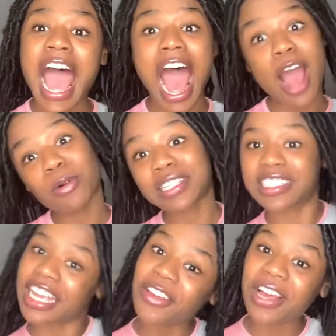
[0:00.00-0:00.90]
I will
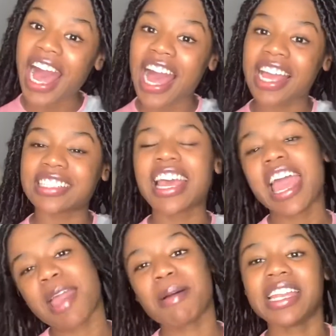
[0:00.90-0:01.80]
see you guys
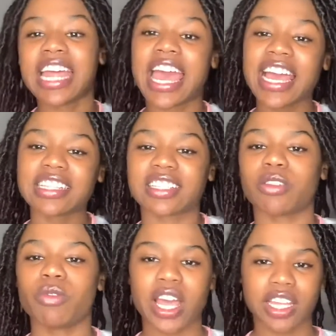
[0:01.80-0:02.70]
in my next...
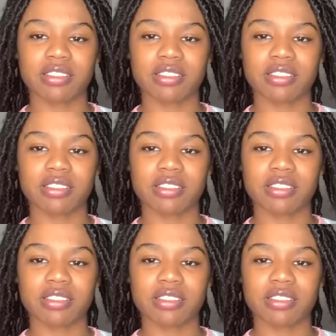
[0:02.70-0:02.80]
What?